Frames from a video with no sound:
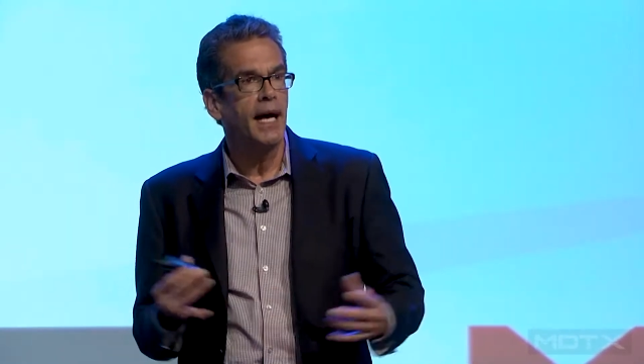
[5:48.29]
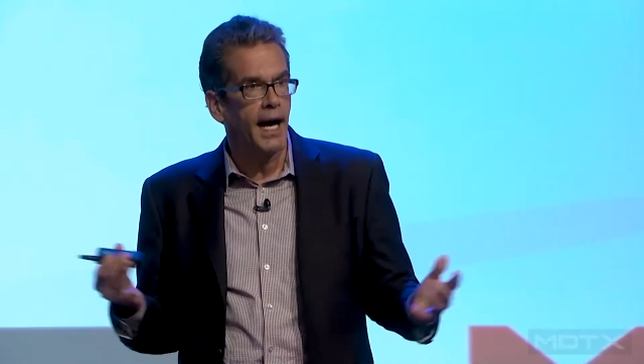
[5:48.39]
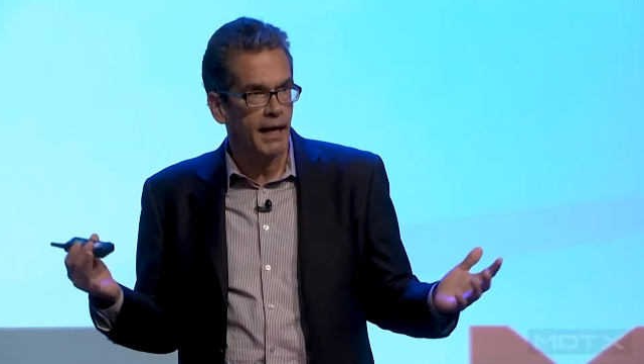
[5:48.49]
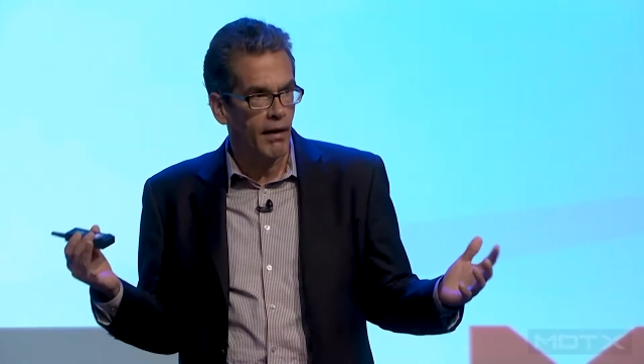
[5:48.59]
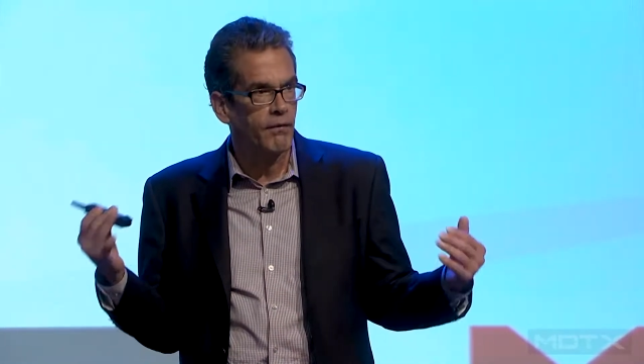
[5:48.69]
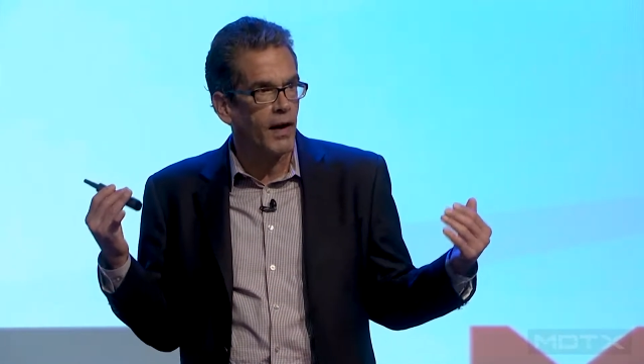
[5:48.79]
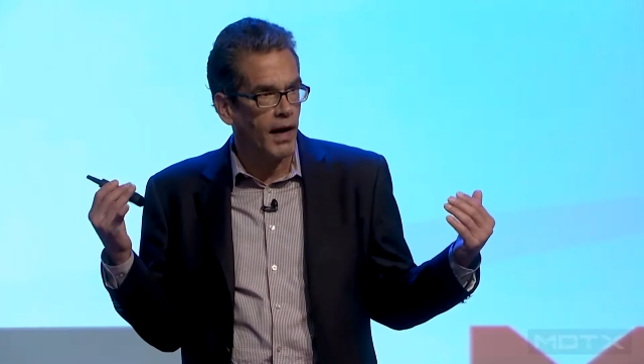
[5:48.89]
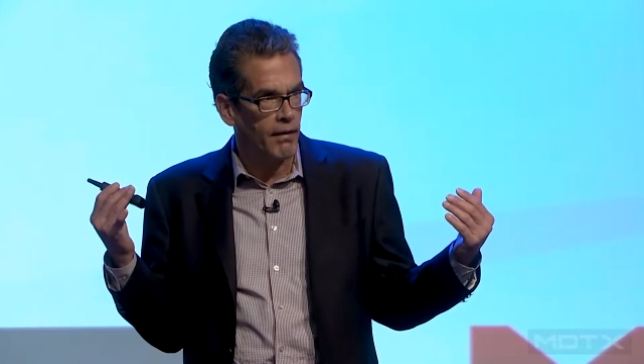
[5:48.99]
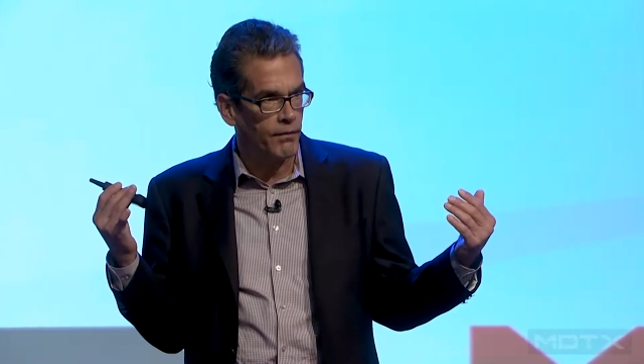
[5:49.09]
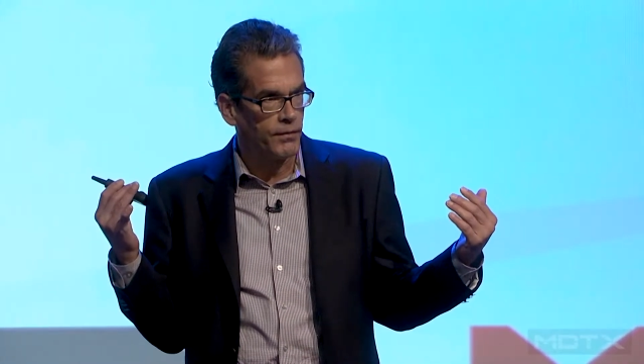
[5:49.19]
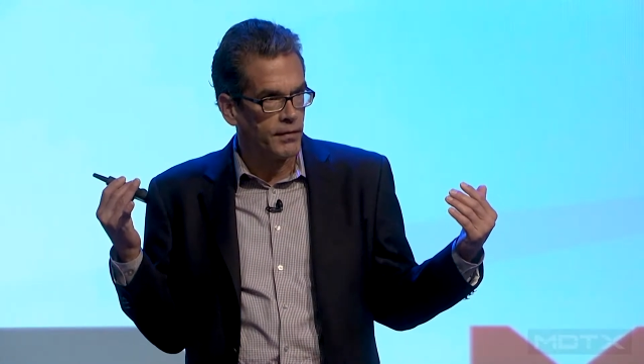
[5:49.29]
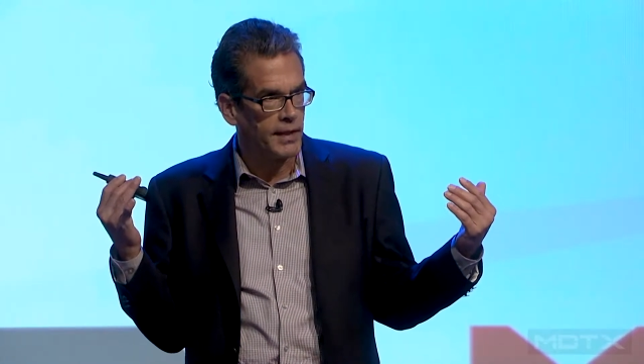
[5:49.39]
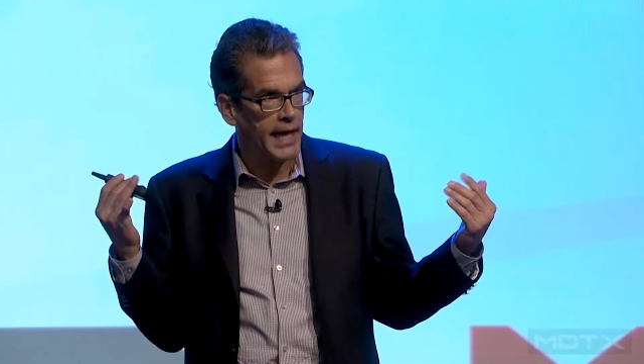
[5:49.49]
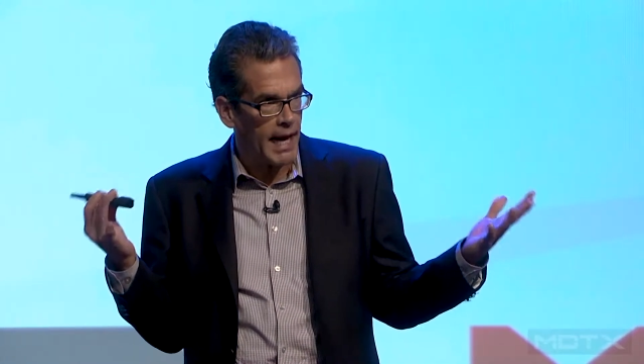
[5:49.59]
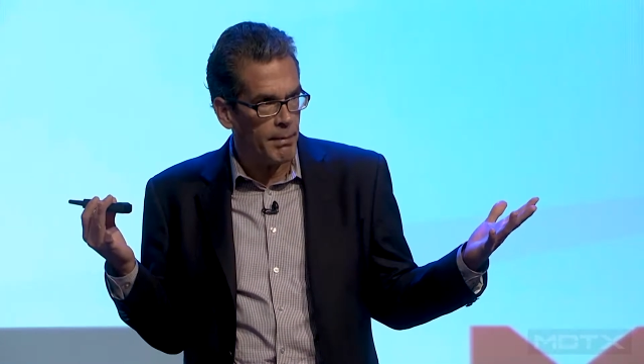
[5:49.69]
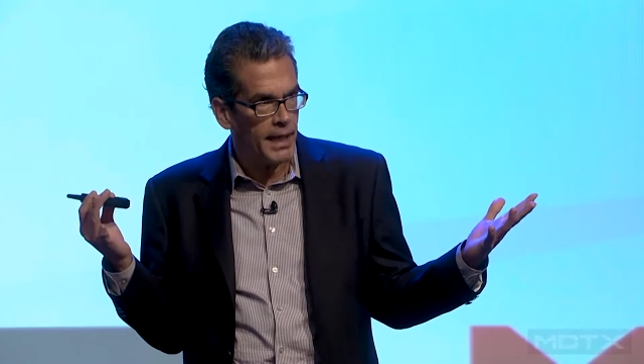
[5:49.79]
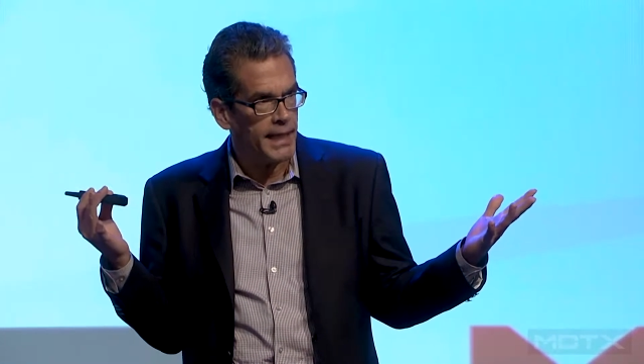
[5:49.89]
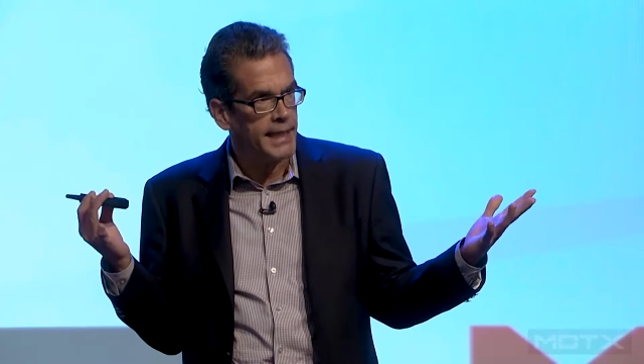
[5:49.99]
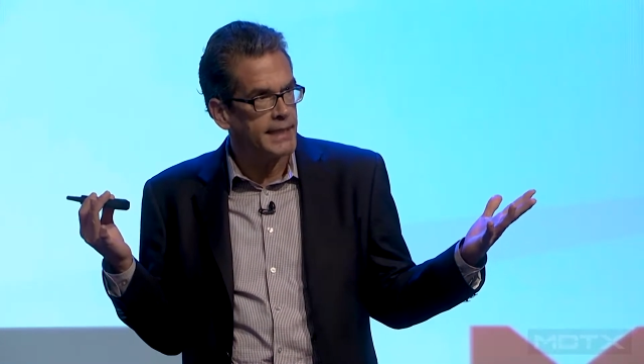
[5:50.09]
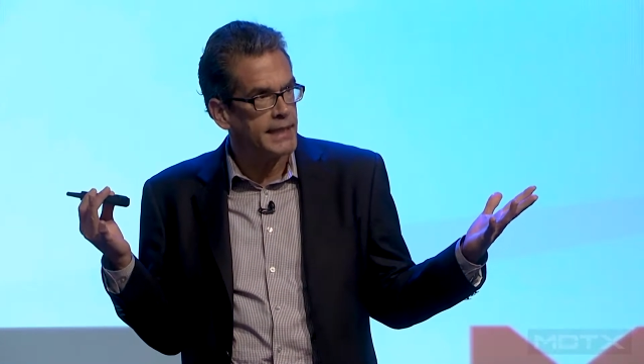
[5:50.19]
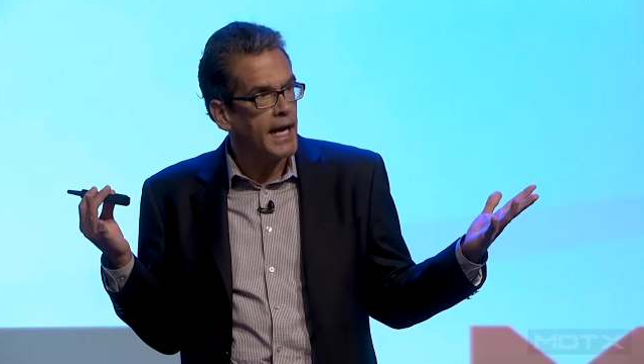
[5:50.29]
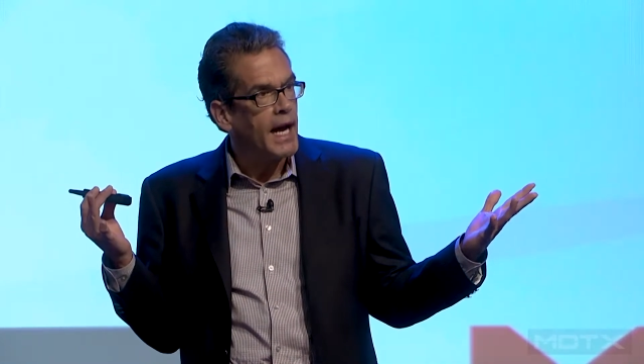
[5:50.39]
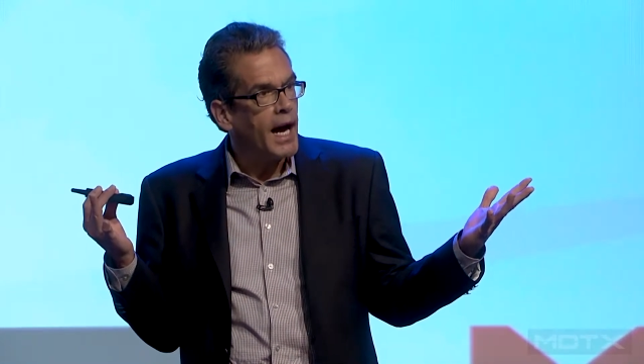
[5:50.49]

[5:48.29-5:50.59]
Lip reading: of gamma is